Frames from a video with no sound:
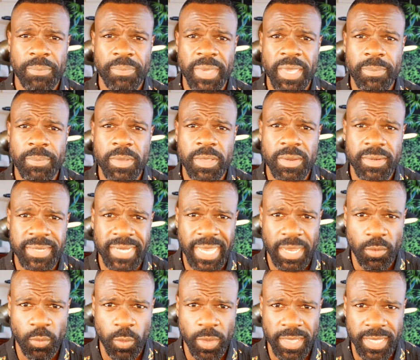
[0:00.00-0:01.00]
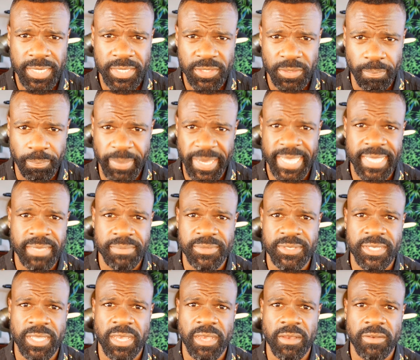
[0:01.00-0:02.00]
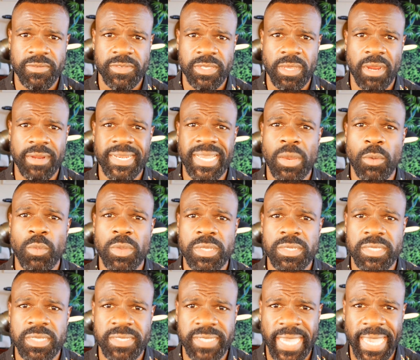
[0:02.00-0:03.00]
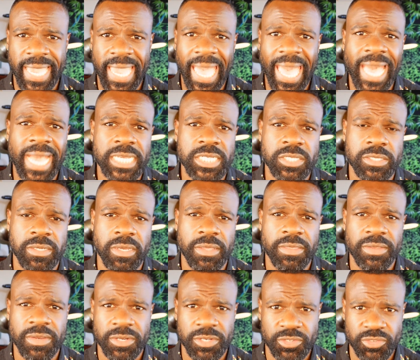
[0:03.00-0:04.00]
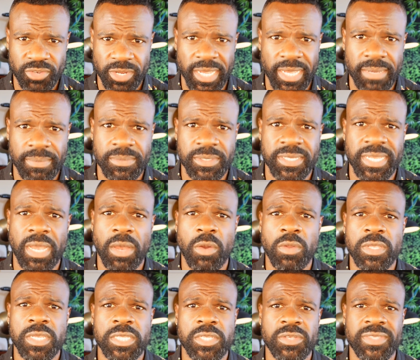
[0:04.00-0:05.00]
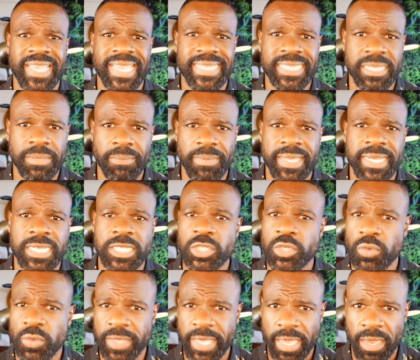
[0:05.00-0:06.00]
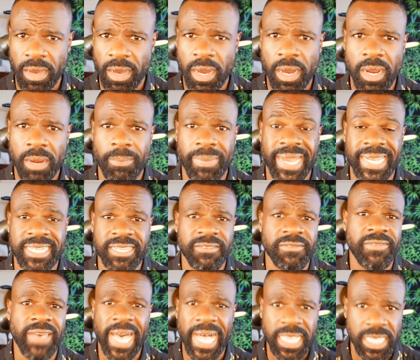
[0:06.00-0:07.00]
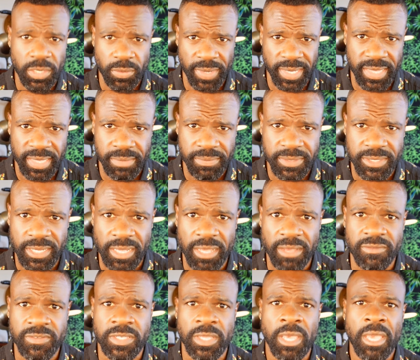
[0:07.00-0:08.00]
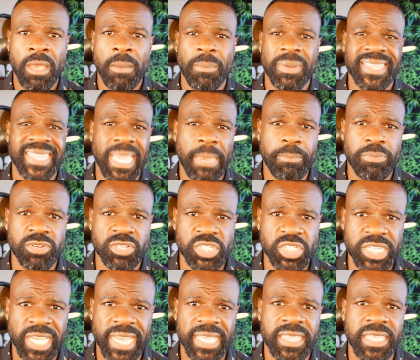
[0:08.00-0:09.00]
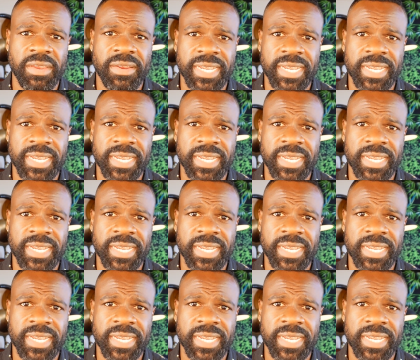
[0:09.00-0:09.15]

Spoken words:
people are not willing to be themselves, are not willing to take action on their dreams, not only do they diminish who they are by devaluing themselves, but they project their